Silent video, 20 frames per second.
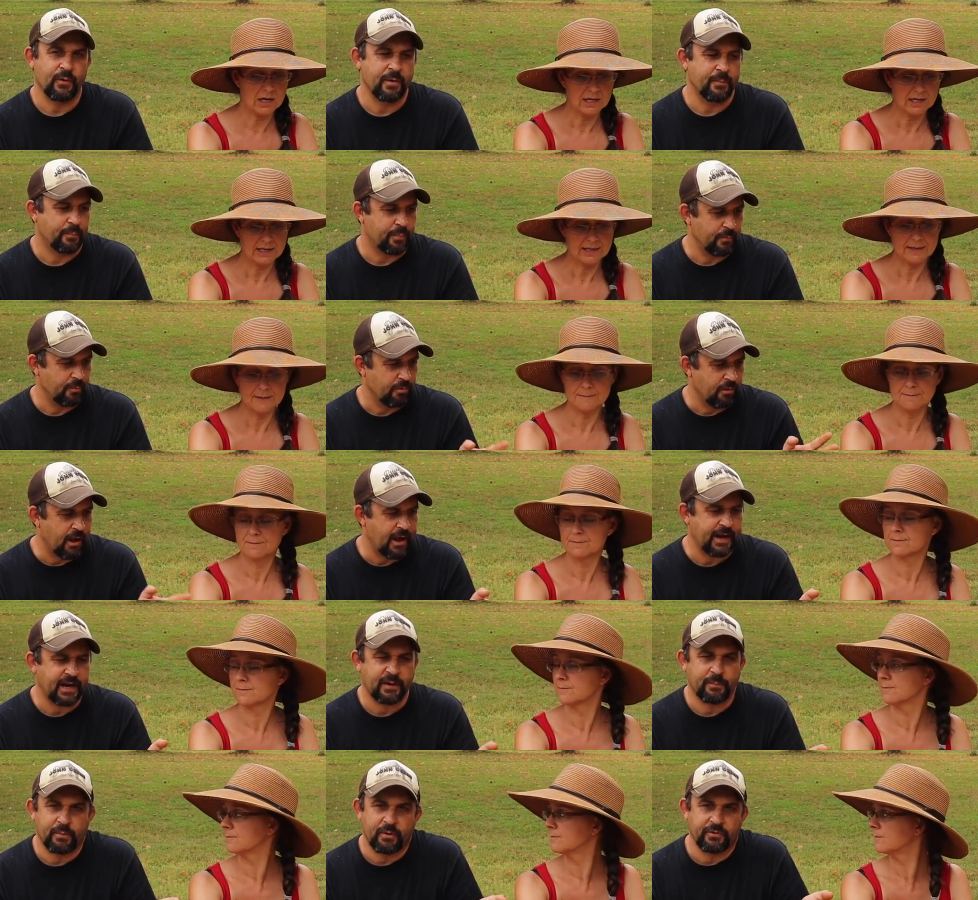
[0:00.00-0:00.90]
Speaker 1: we
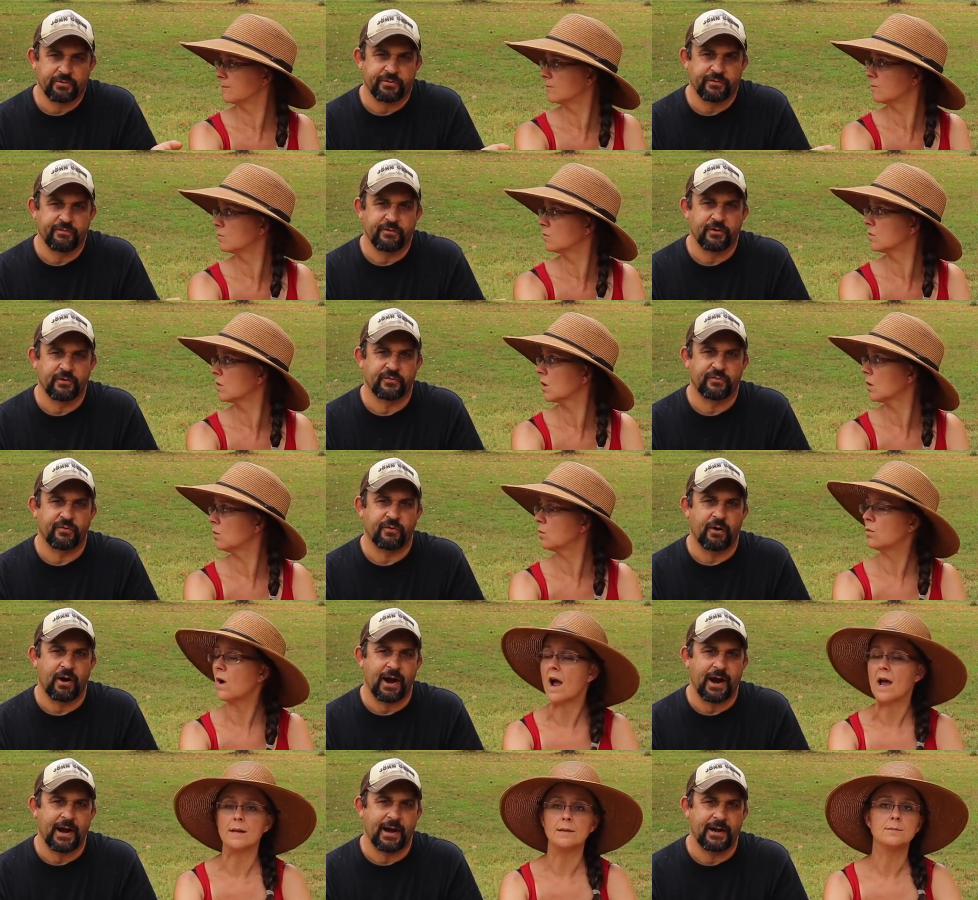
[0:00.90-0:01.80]
like both of those
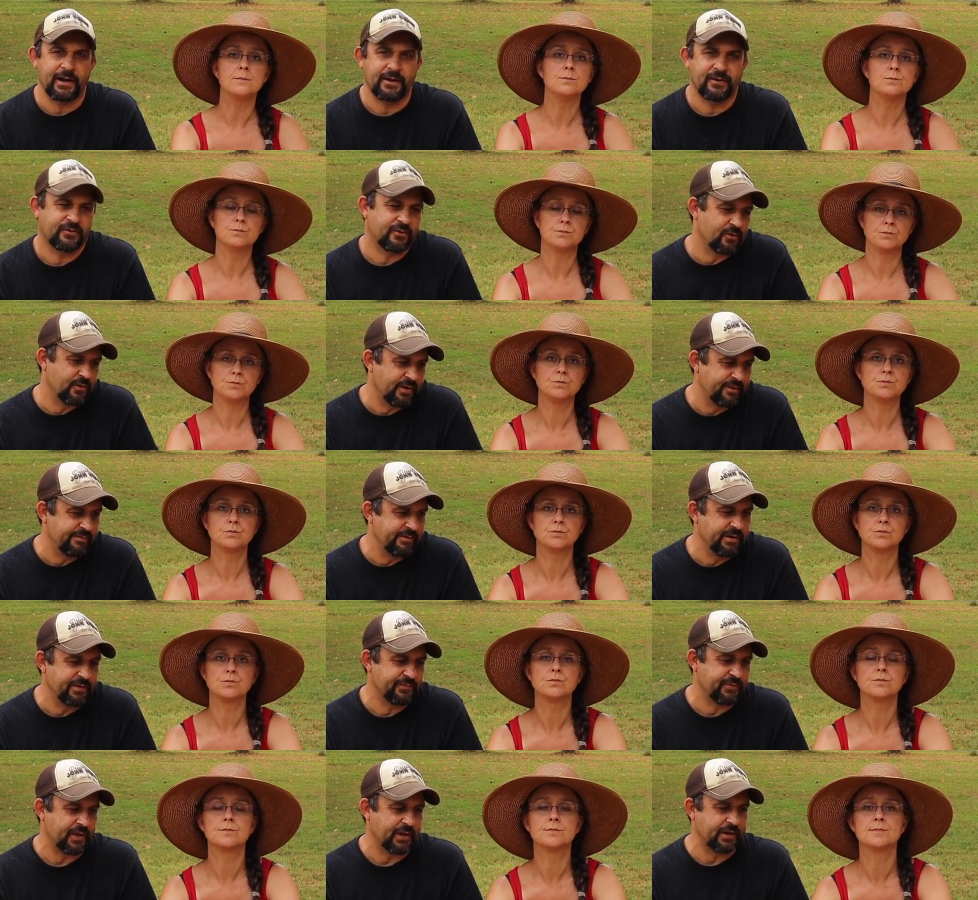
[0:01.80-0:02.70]
varieties, right. So even
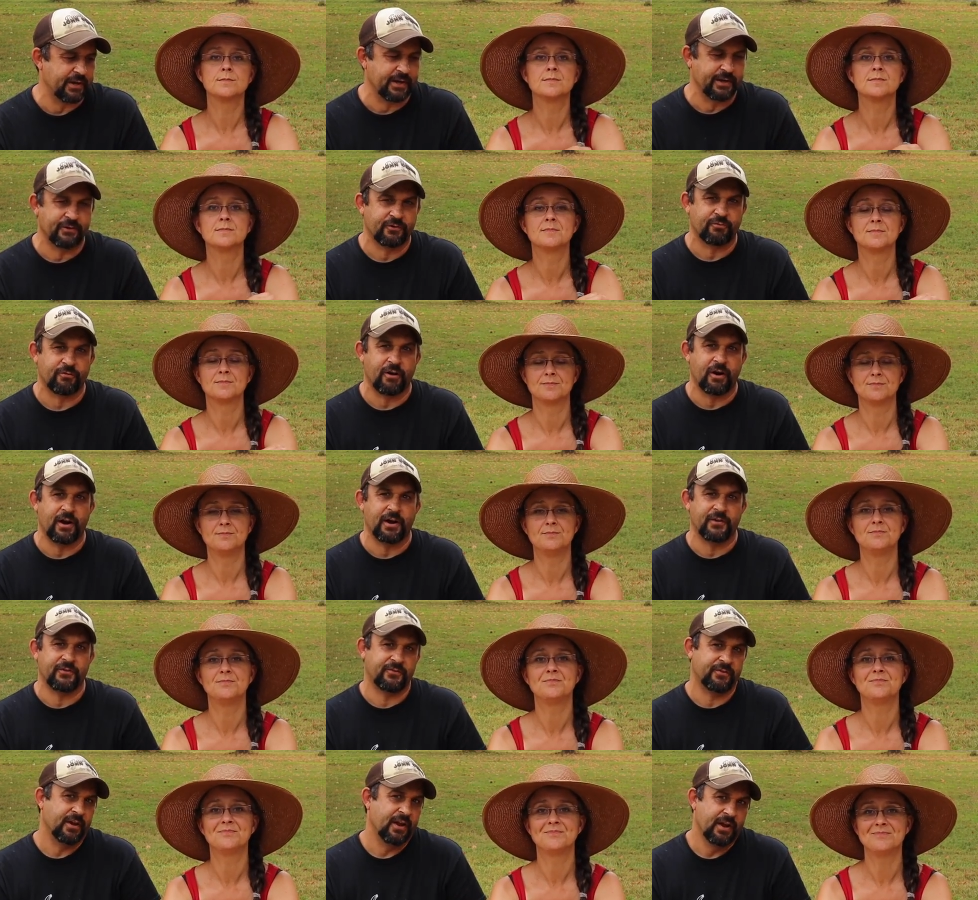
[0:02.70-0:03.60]
if they did cross,
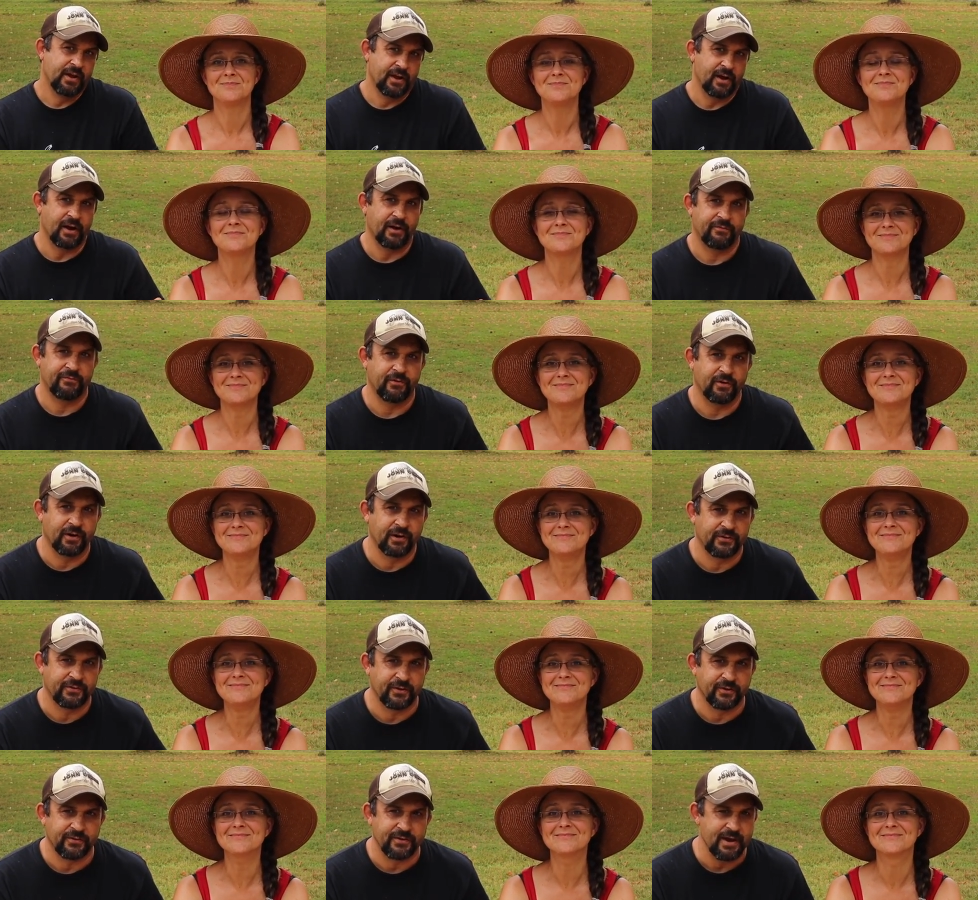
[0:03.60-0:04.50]
Uh, for
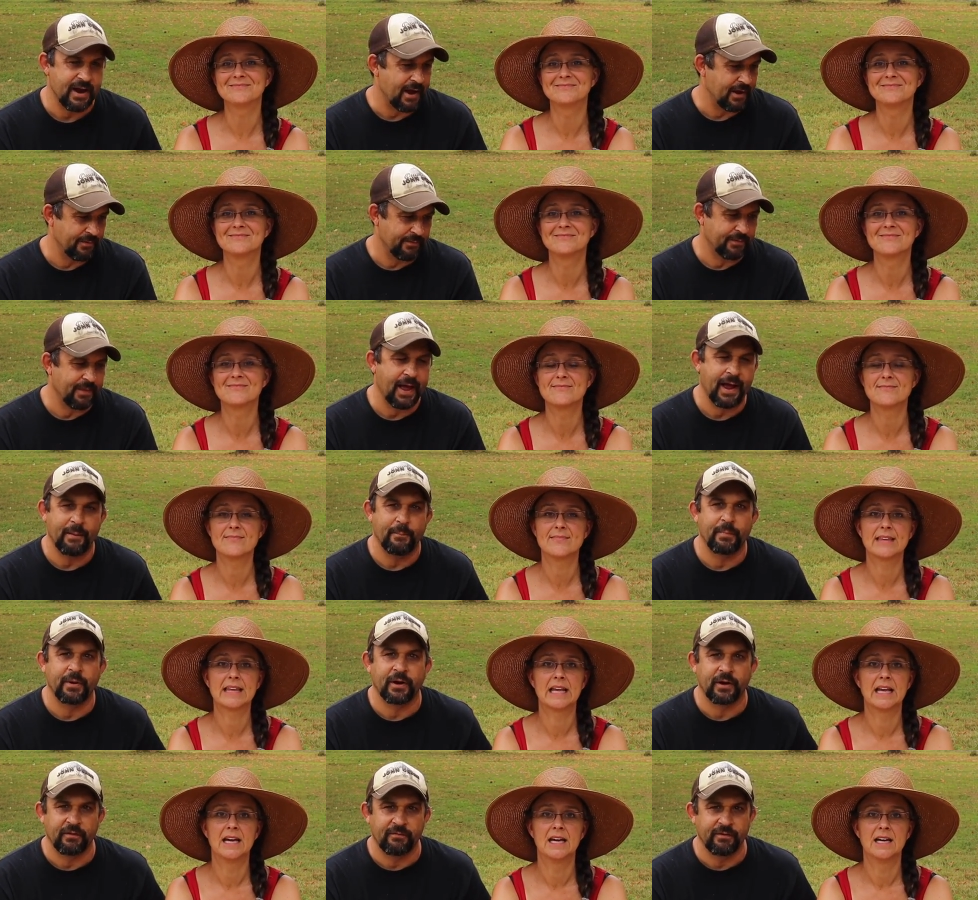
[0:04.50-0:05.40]
us, it's not that
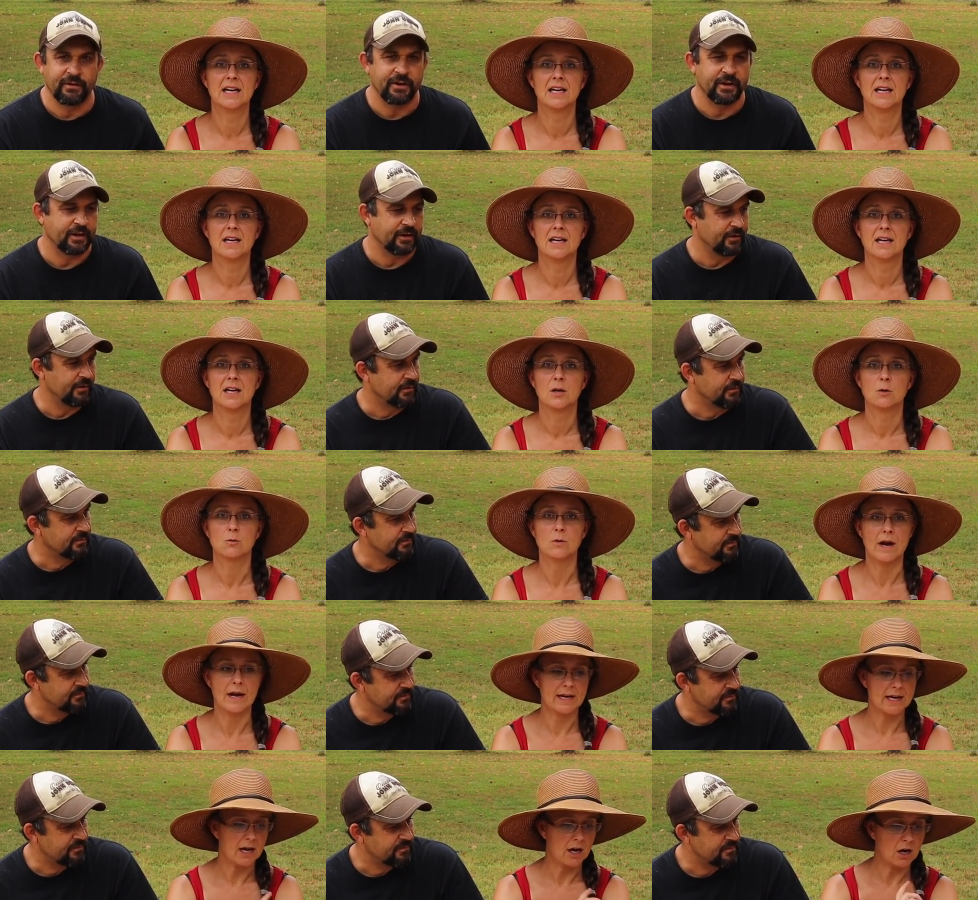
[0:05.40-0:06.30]
big of a deal.
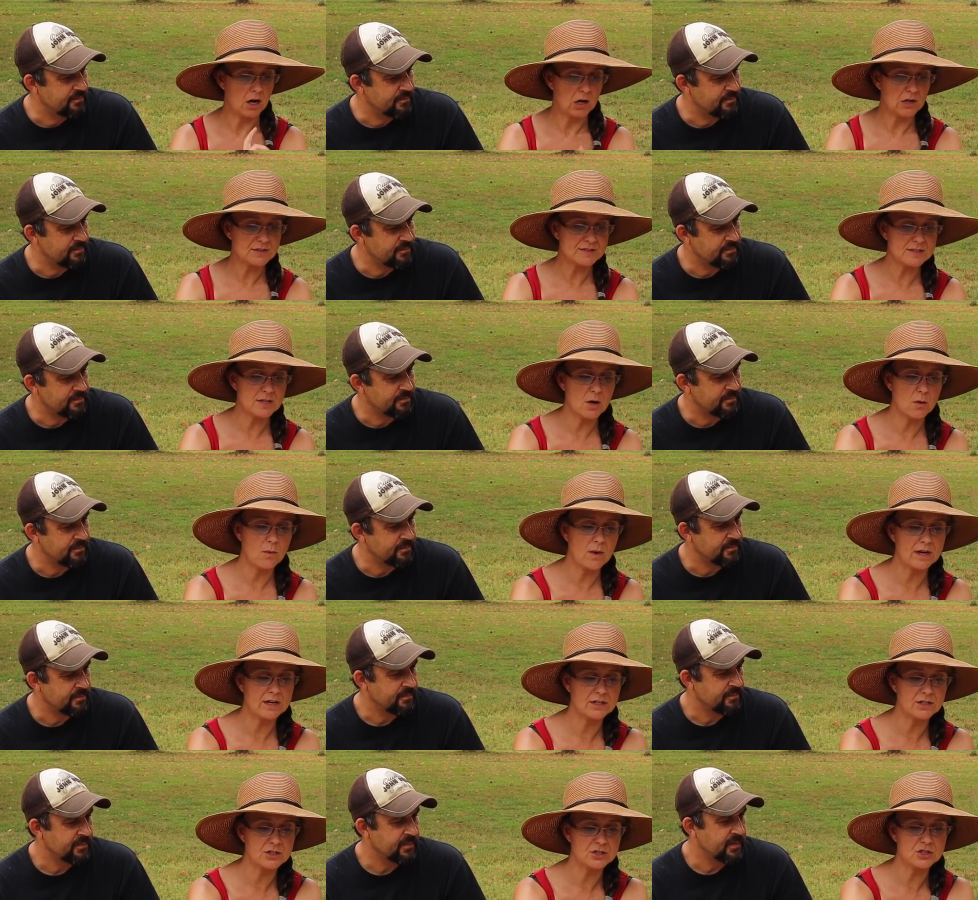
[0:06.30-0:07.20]
Speaker 2: Right. Also, I
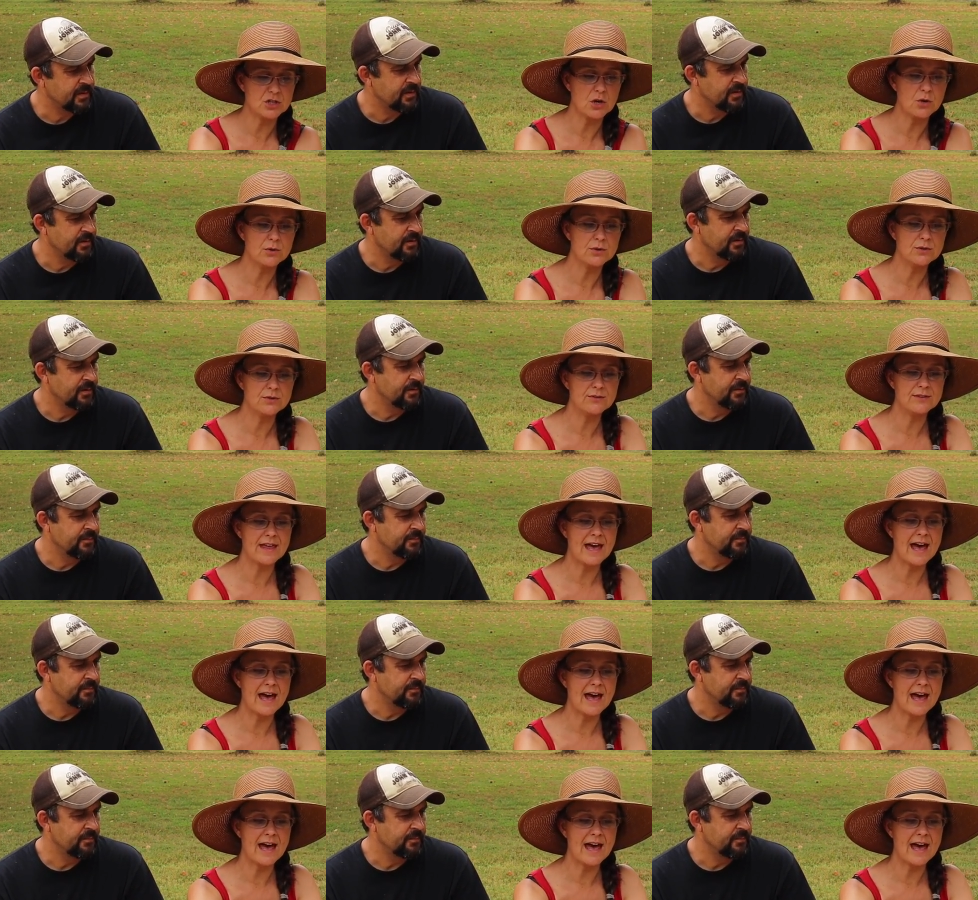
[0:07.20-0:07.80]
wanted to show you